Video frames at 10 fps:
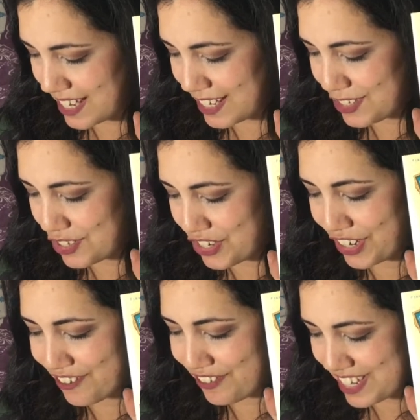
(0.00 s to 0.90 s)
until she
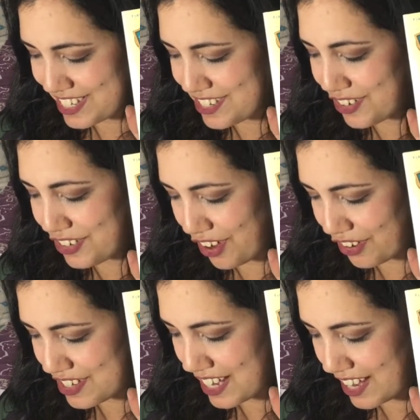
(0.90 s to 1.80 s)
convinces her
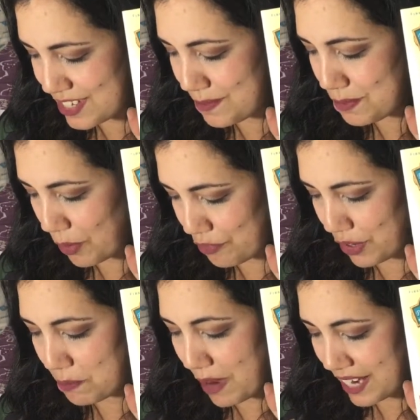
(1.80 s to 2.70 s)
daughter's handsome
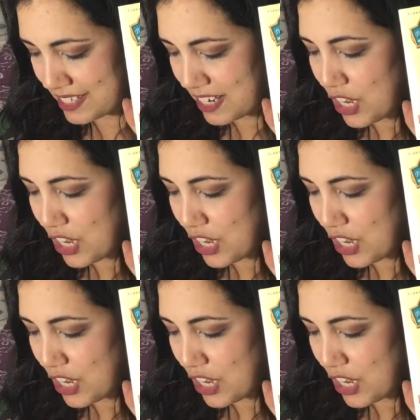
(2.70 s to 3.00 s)
boyfriend, Matt,